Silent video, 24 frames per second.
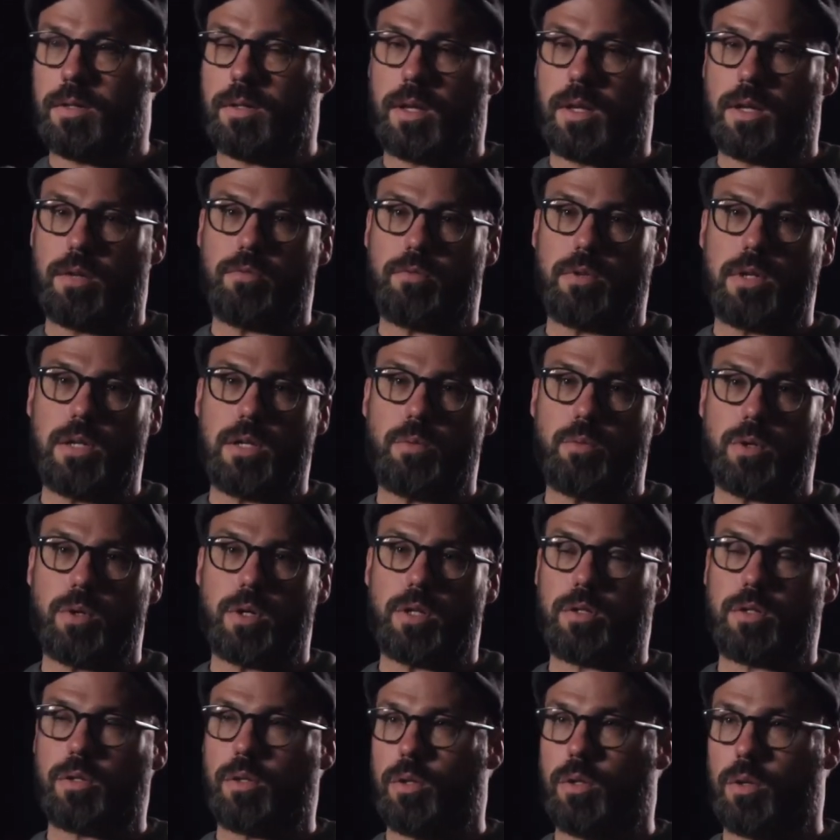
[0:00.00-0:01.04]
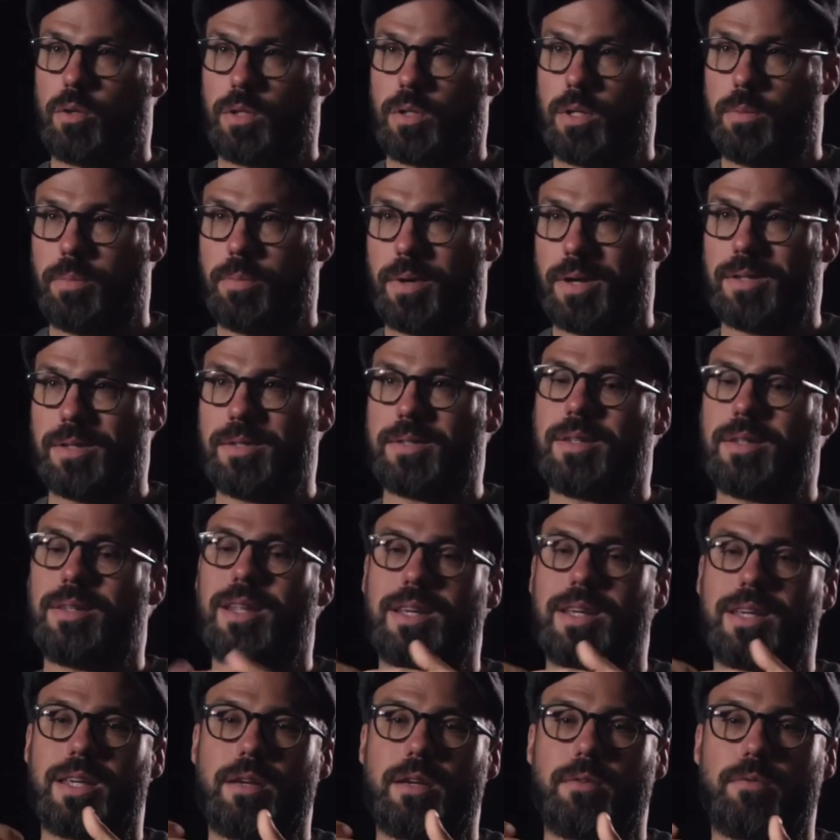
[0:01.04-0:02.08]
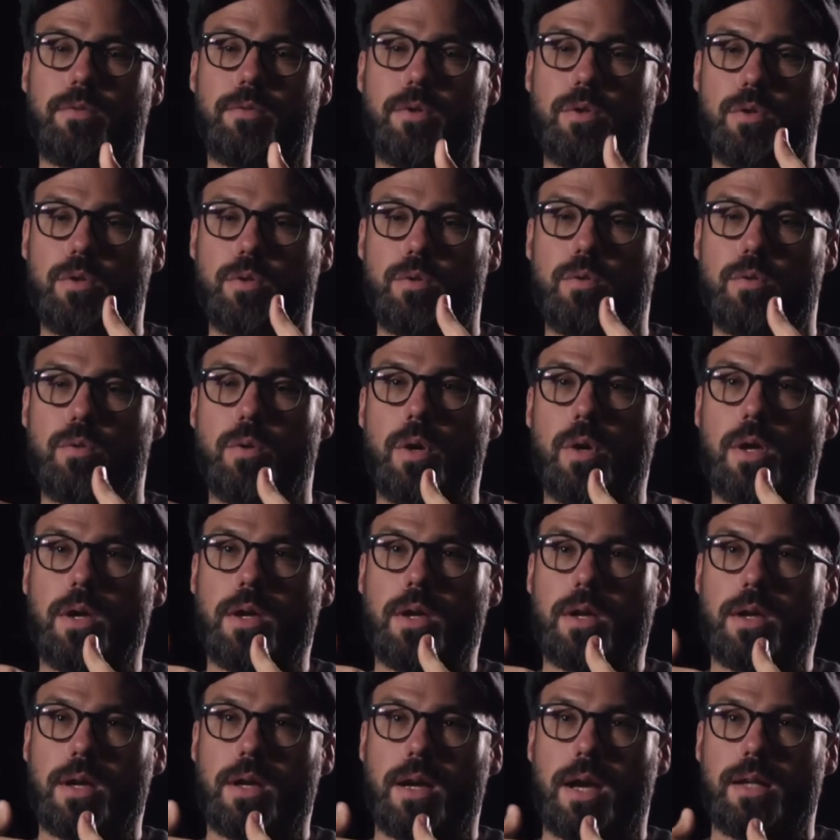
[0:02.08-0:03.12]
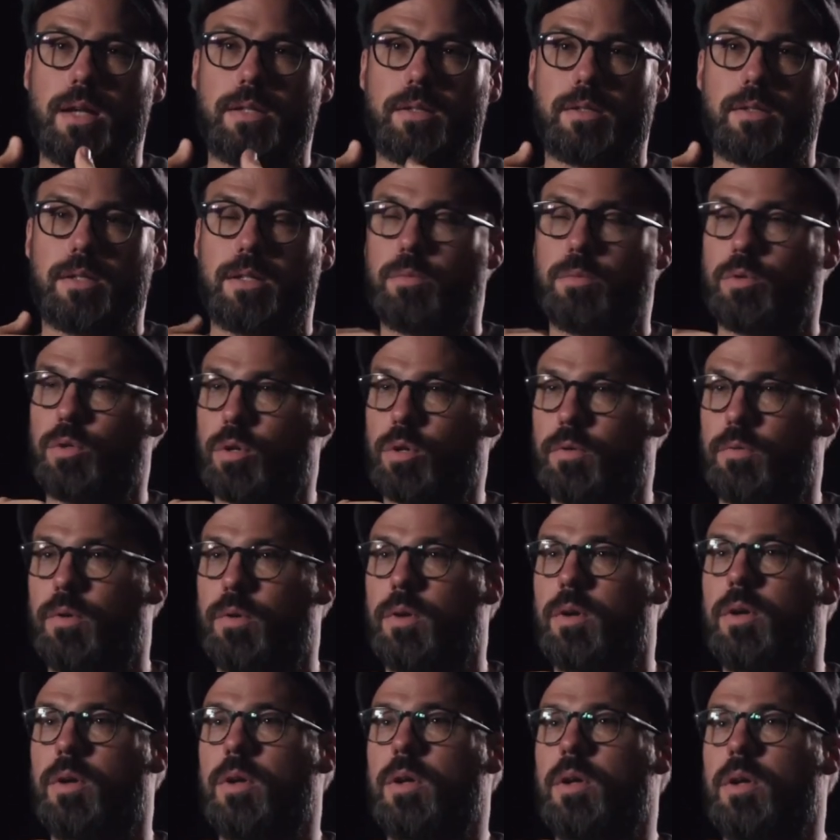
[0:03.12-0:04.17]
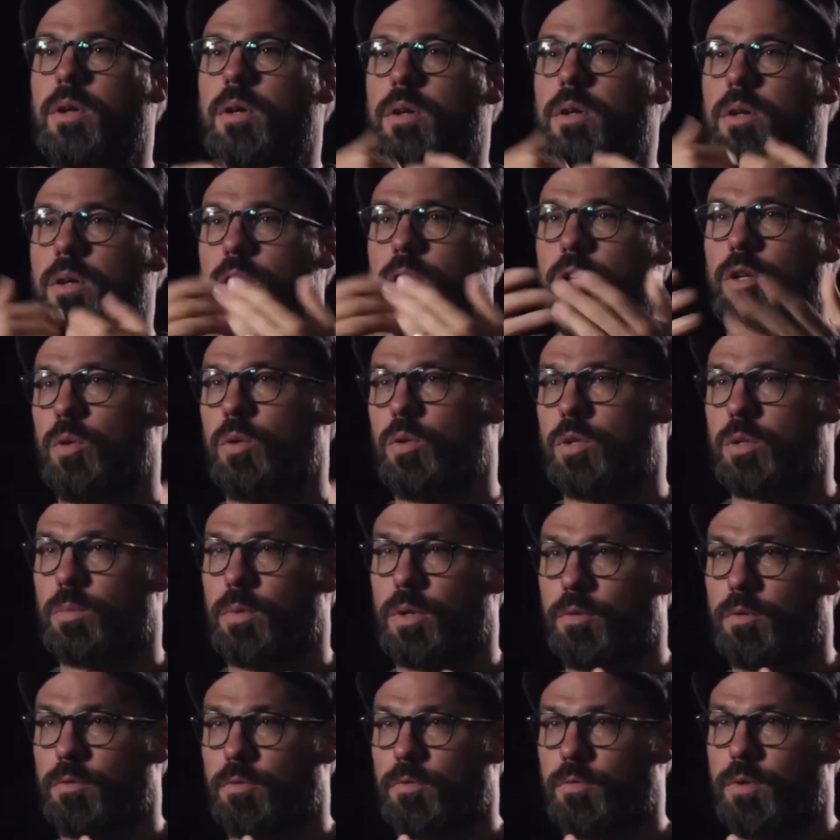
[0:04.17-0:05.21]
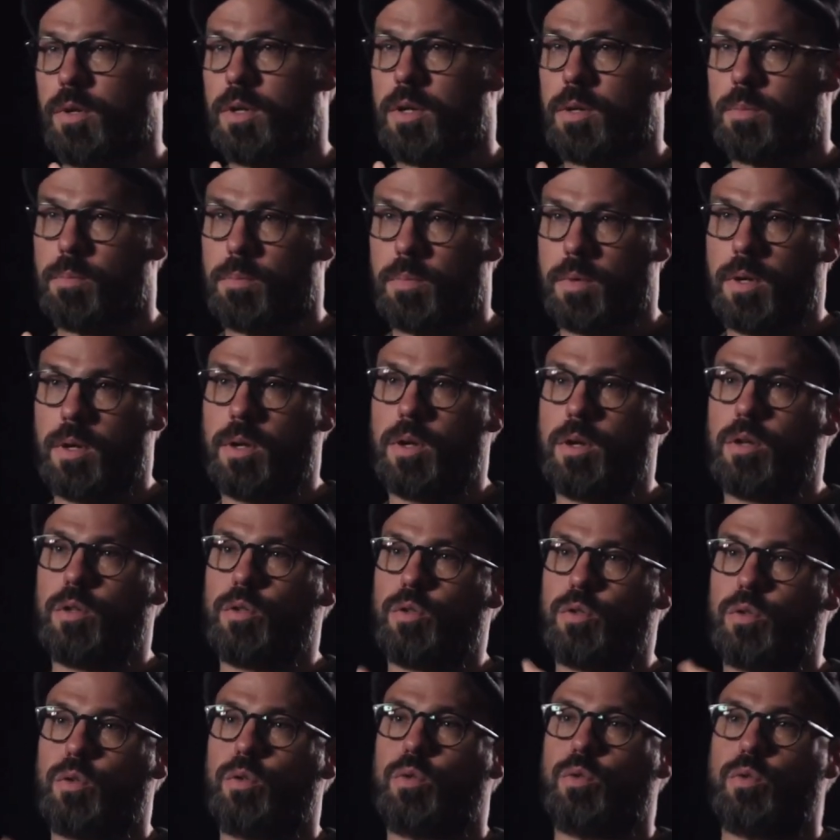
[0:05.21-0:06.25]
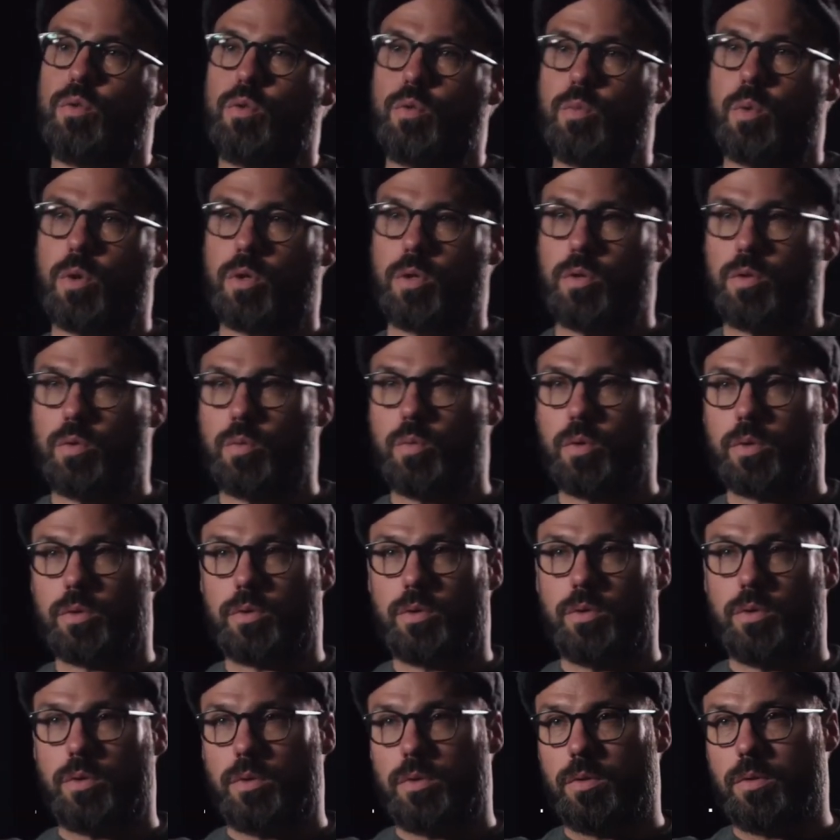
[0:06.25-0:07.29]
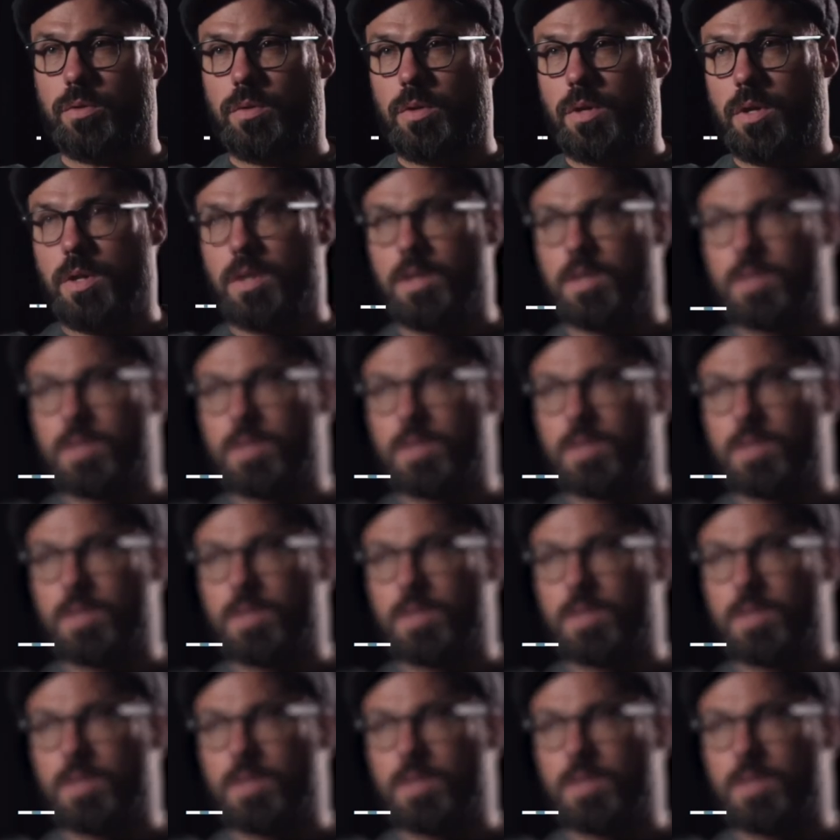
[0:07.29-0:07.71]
They really want it to look the best, and they give you, as a cinematographer, a huge amount of freedom to do what you want to do.